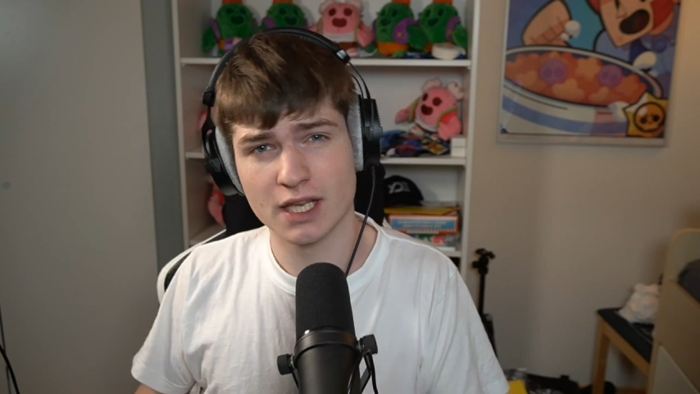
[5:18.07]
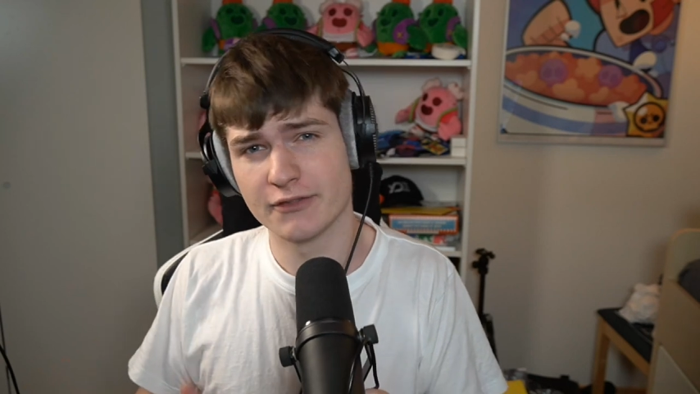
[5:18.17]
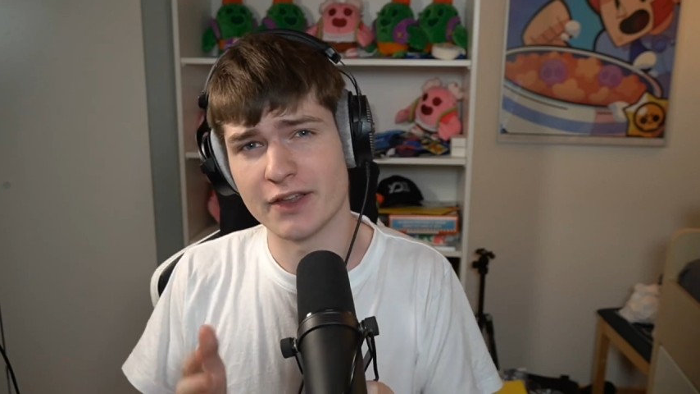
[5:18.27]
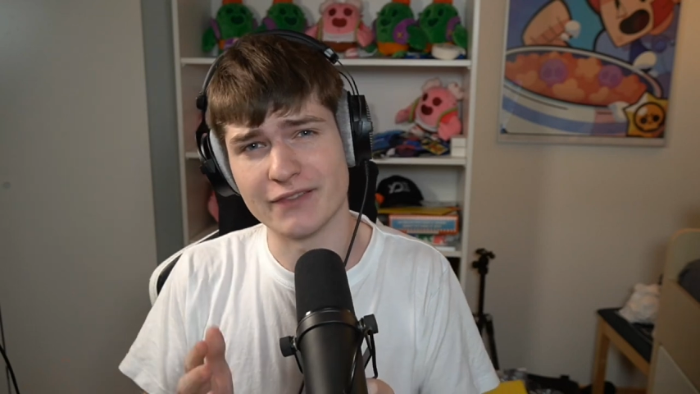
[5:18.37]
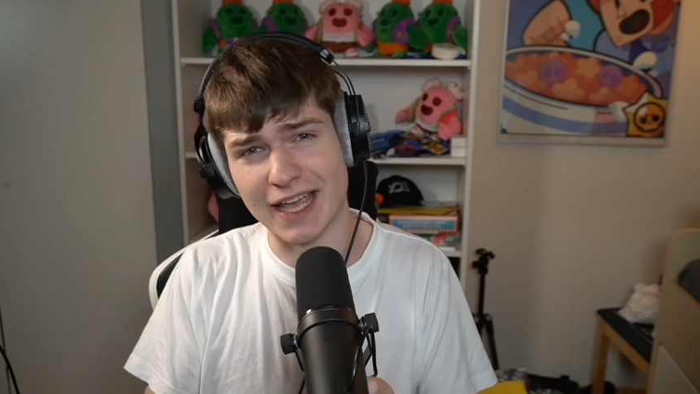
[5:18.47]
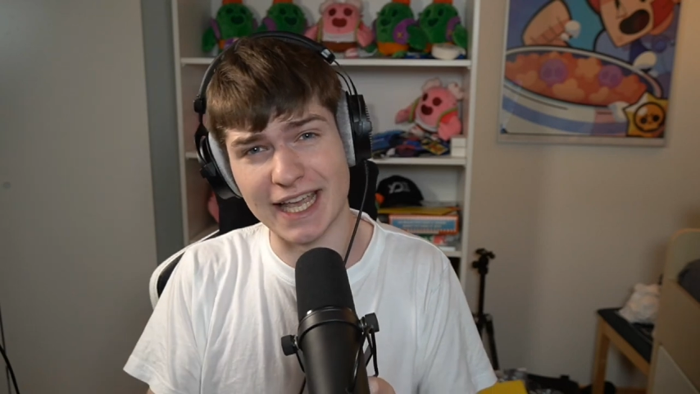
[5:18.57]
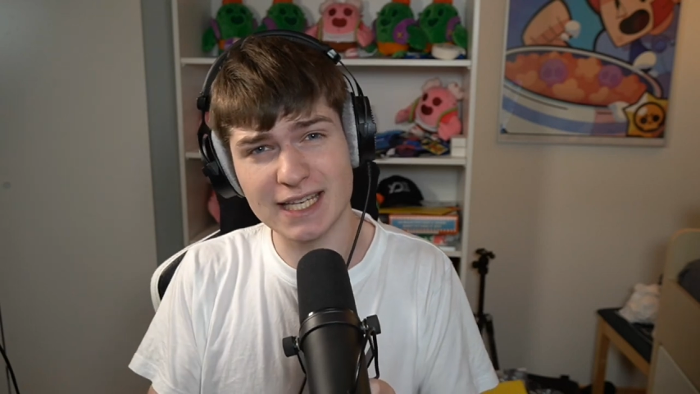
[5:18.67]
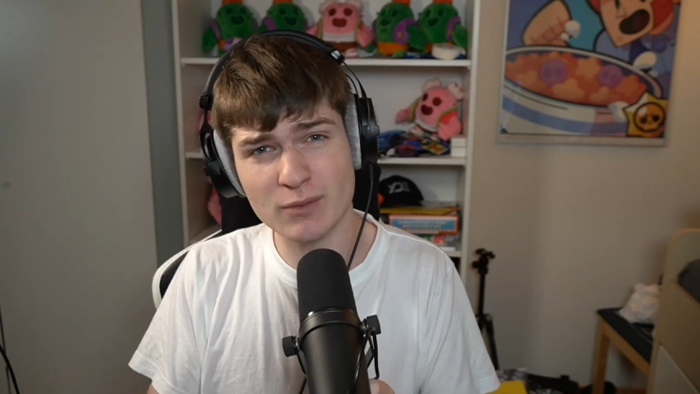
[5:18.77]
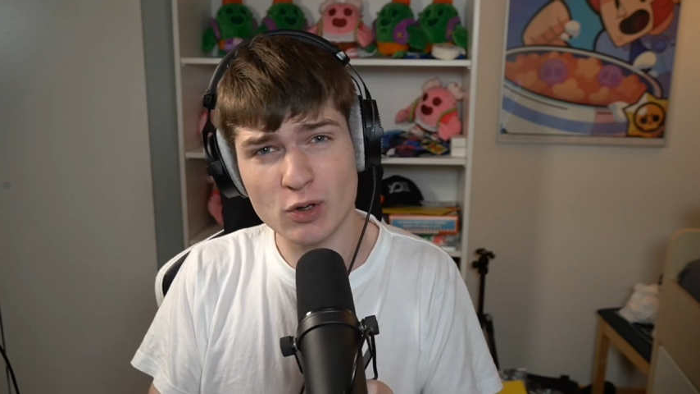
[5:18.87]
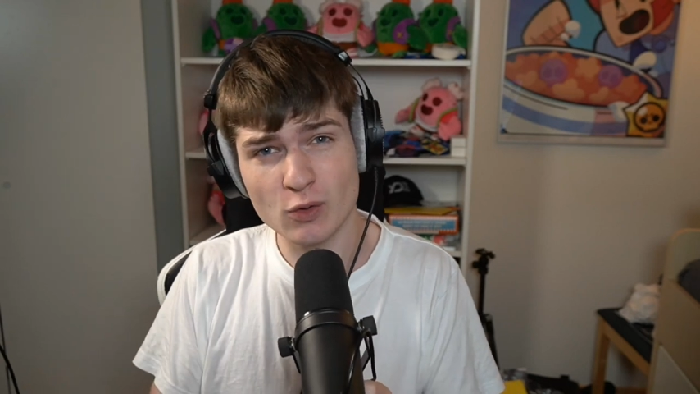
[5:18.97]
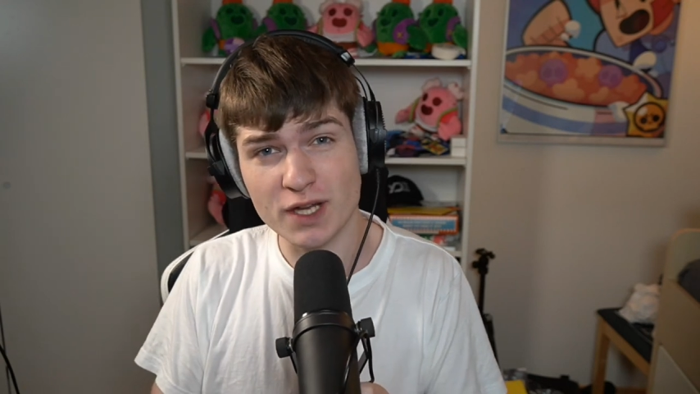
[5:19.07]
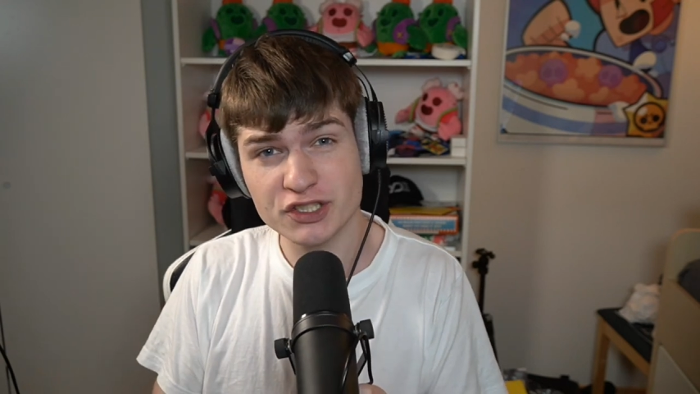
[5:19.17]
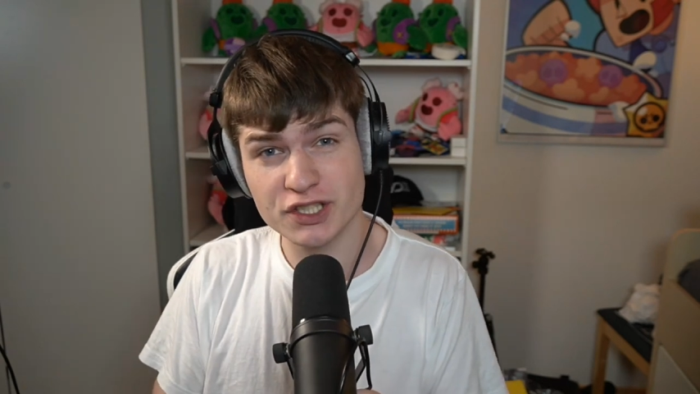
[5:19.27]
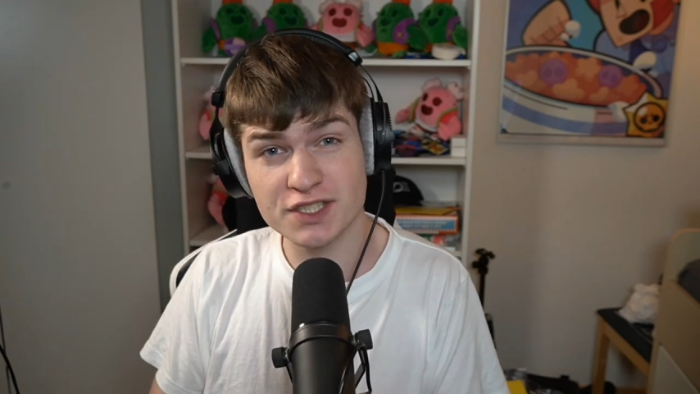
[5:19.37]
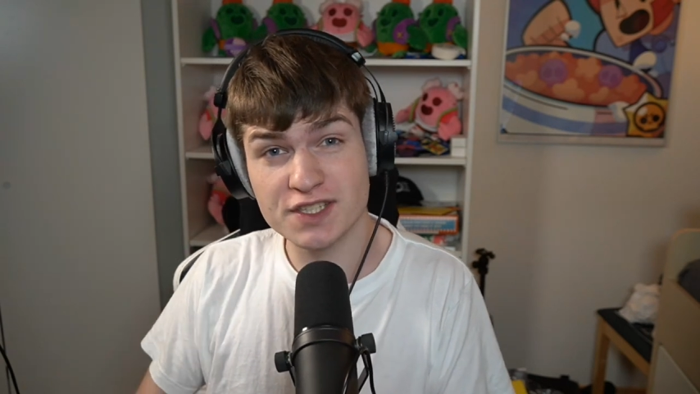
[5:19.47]
If you have any more
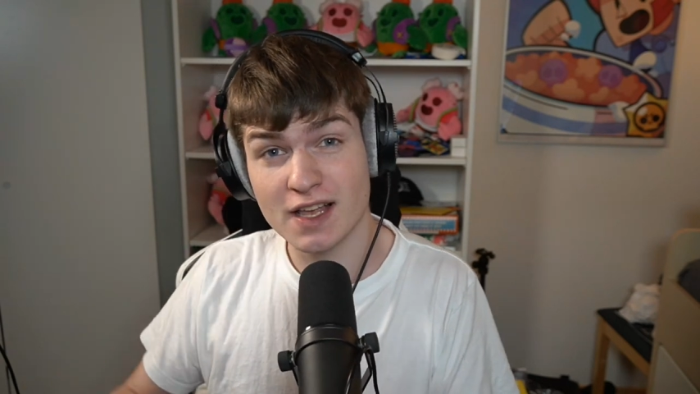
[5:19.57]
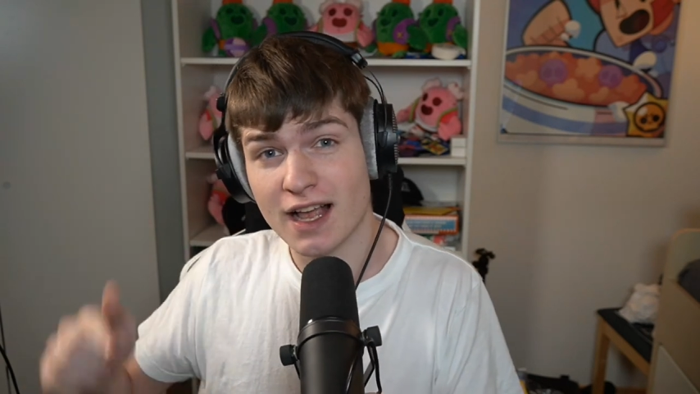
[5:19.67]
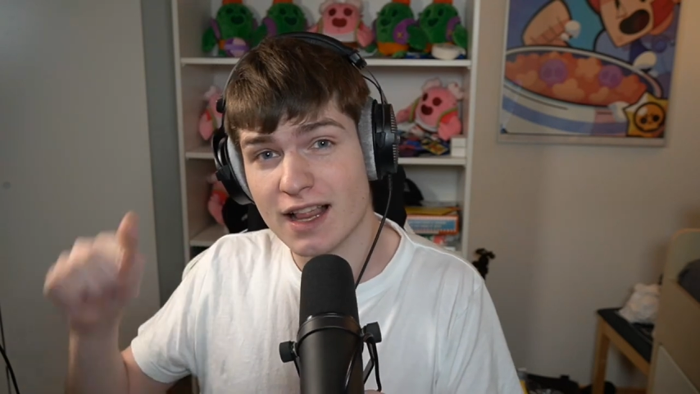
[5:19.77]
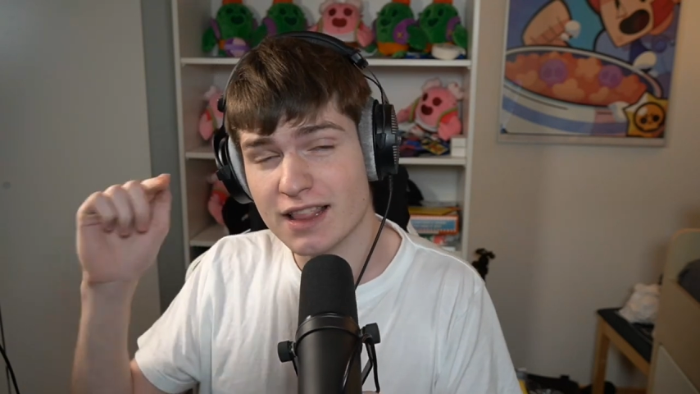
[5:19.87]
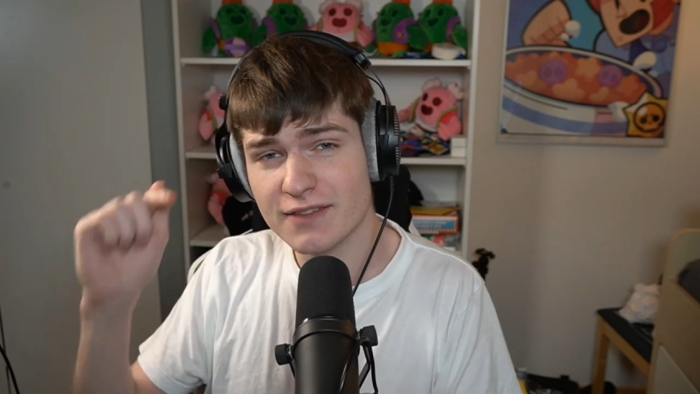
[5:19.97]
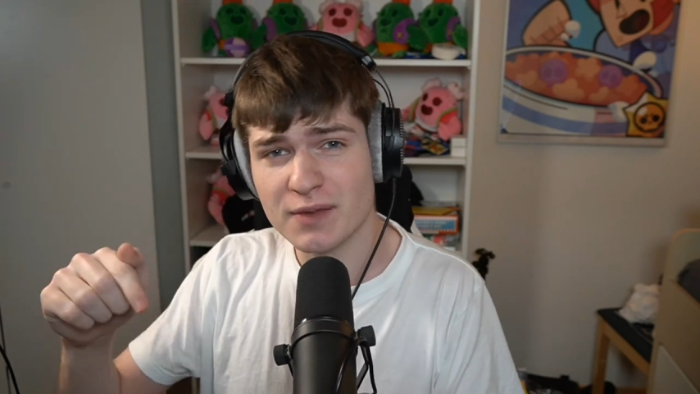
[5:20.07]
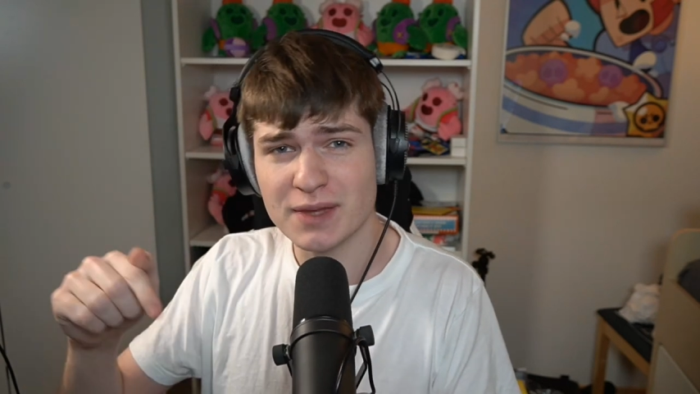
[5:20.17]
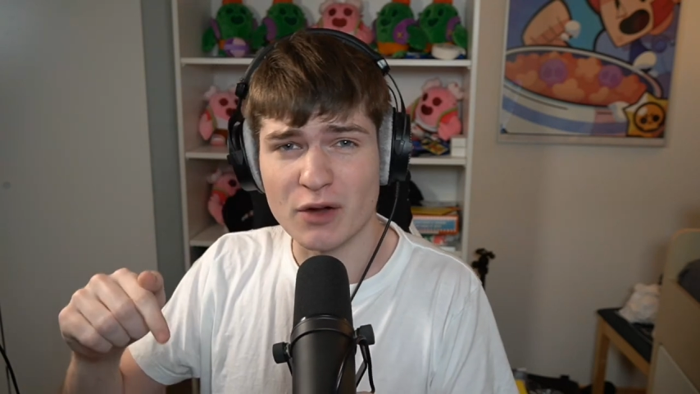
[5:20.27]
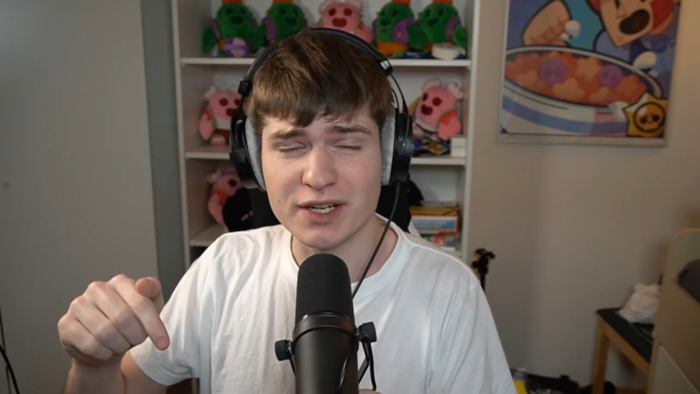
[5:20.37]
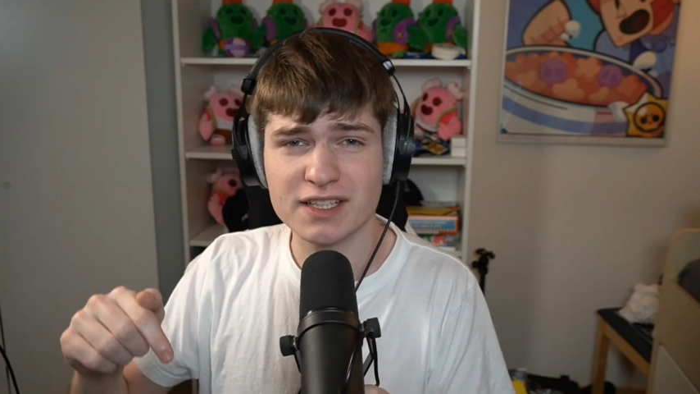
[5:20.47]
questions, leave them down